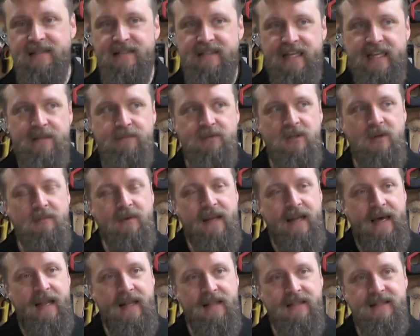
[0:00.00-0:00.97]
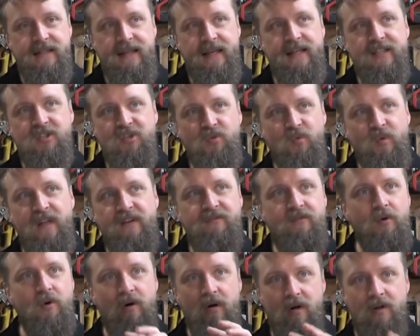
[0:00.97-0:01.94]
Samsung Galaxy
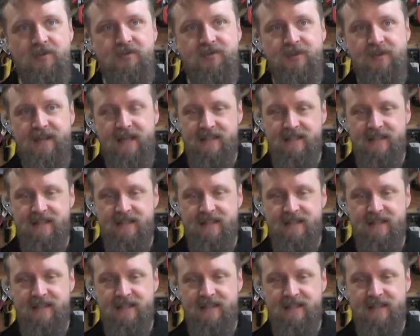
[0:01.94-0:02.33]
S24 Ultra,